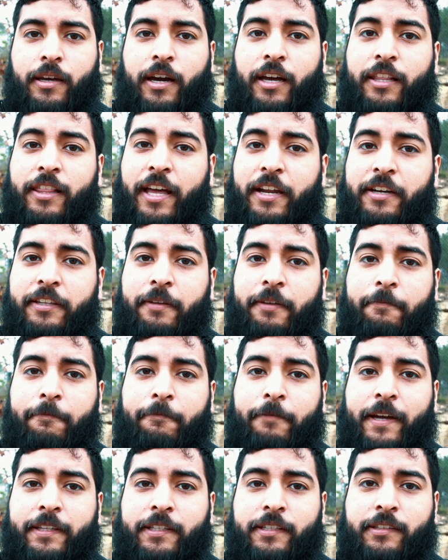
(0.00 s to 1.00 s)
A lot of them
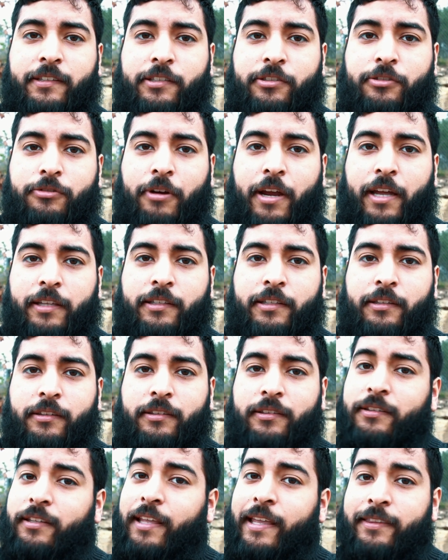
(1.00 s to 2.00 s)
find it distracting.
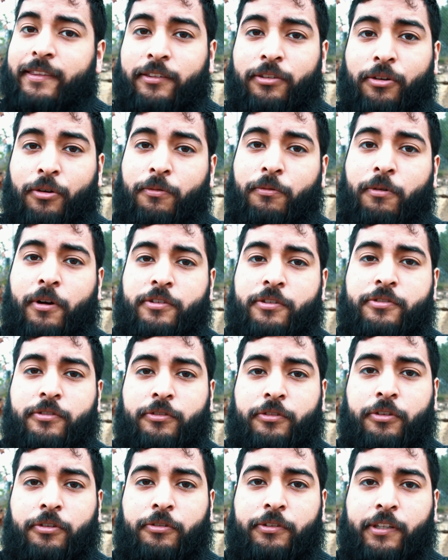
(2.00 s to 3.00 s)
They don't want you
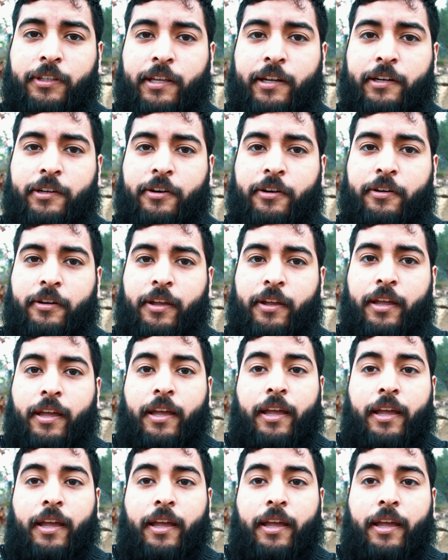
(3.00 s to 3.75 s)
to use it at all.